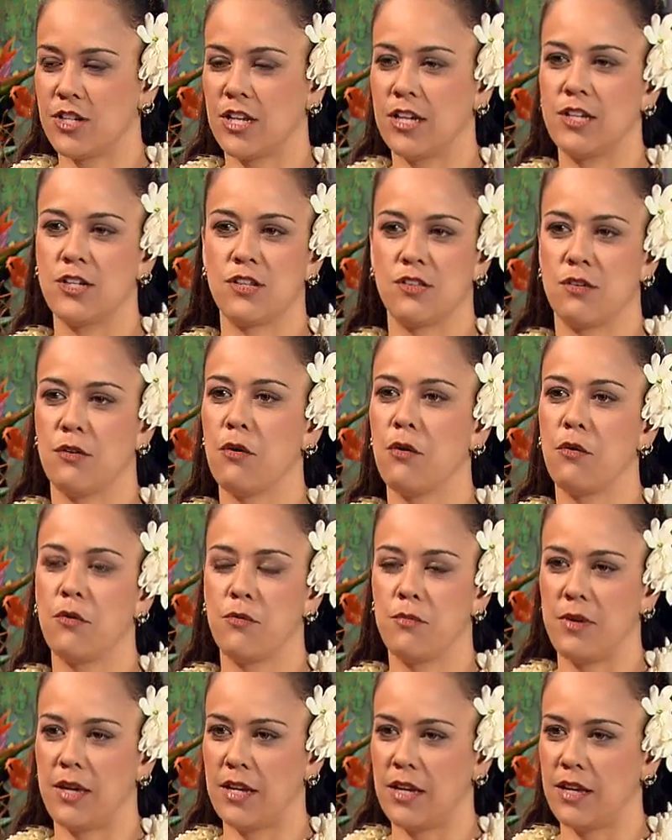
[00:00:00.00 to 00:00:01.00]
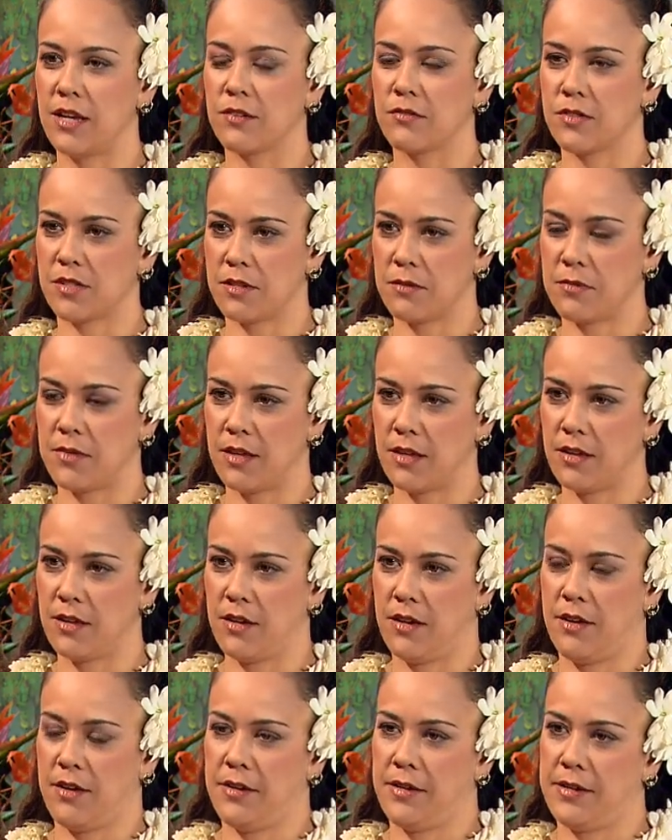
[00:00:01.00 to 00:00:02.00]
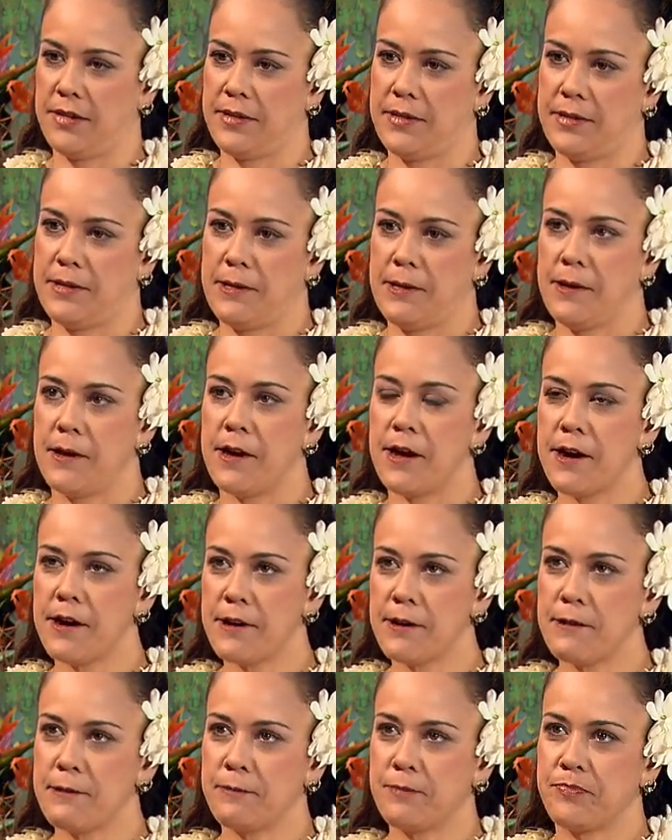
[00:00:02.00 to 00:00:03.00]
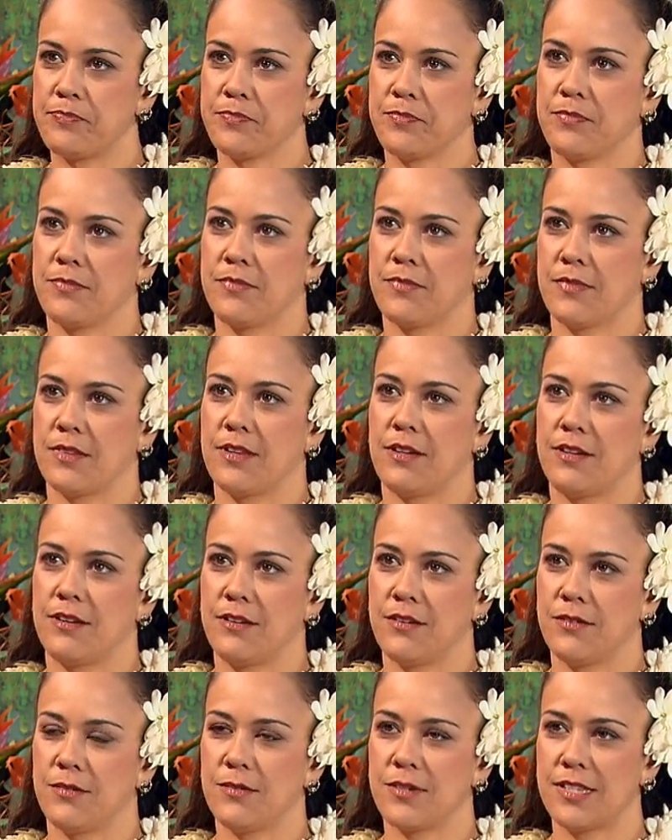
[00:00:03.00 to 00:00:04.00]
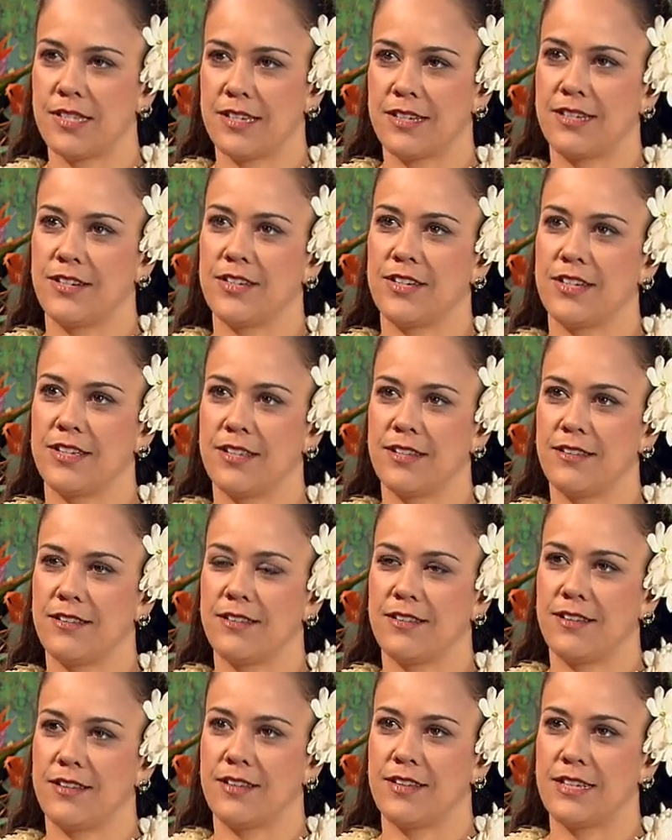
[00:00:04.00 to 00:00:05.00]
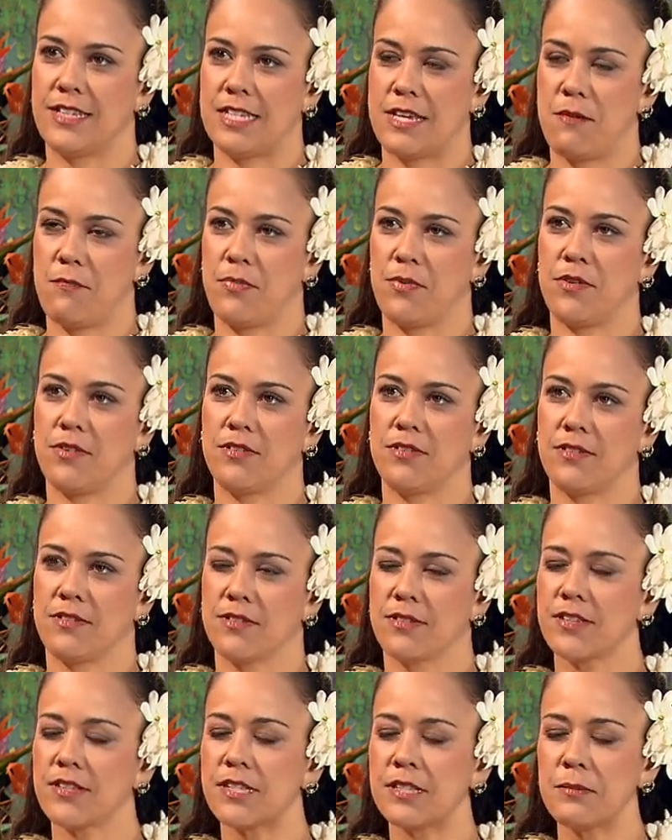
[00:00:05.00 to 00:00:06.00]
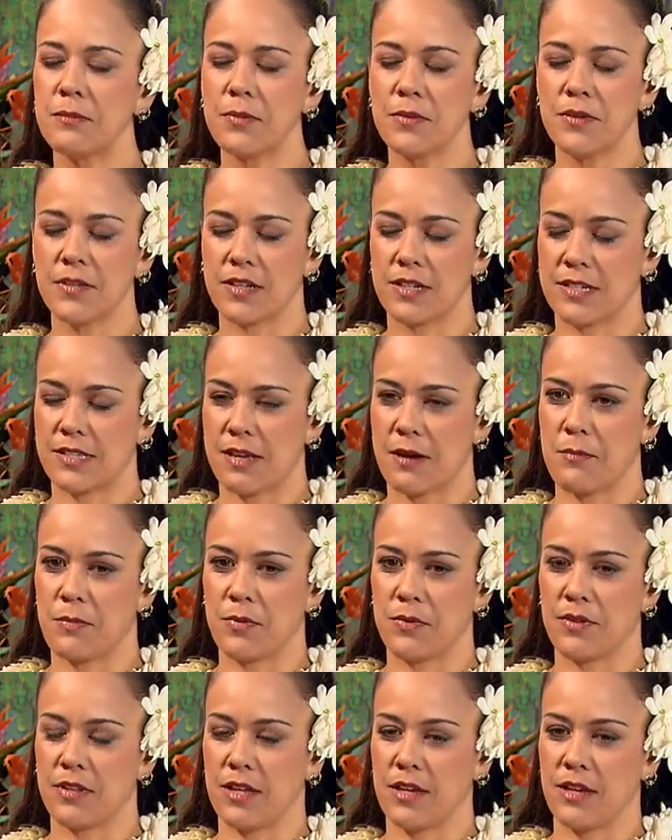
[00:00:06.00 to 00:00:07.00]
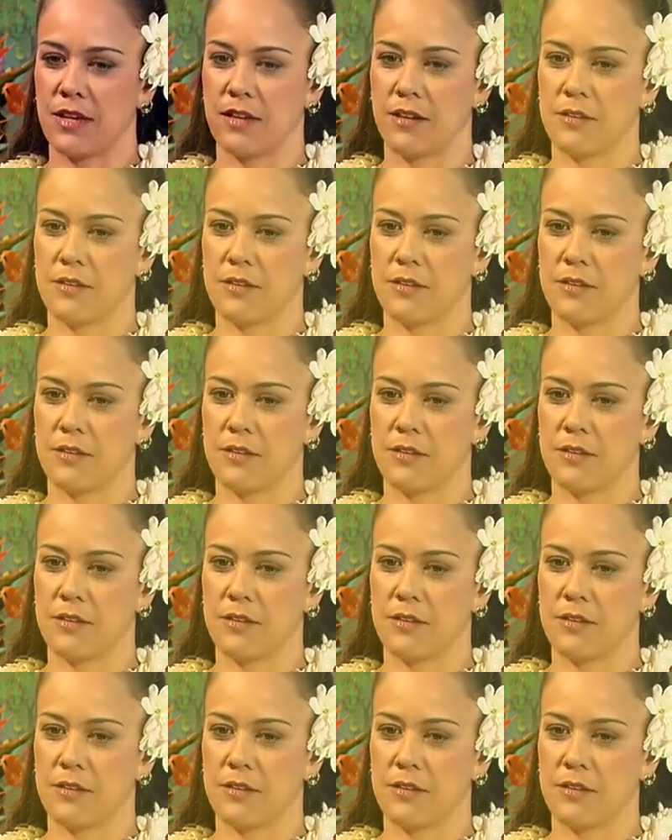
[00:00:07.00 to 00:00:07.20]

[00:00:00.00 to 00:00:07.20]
change the whole meaning. How does it something. change the meaning? Um, what's a good example? A simple example, like